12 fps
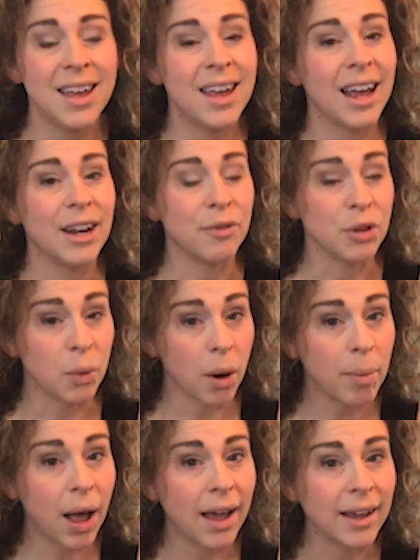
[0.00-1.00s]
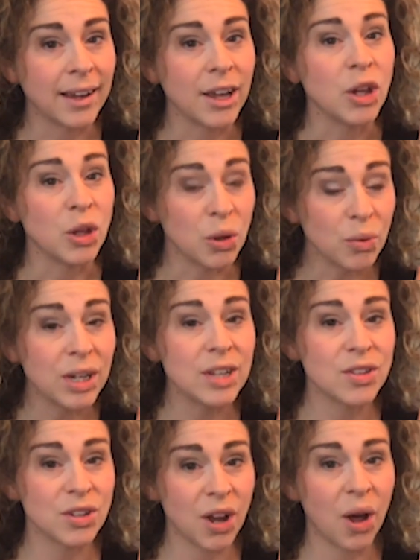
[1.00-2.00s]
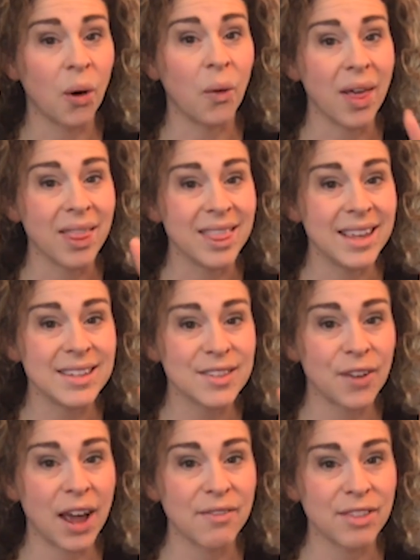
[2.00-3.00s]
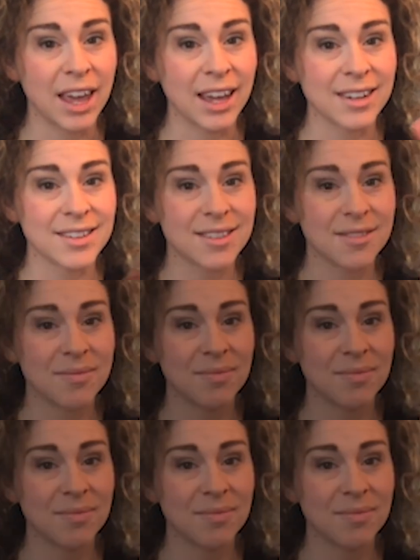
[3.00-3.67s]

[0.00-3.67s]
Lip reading: and if you are buying, you need to know these 5 things.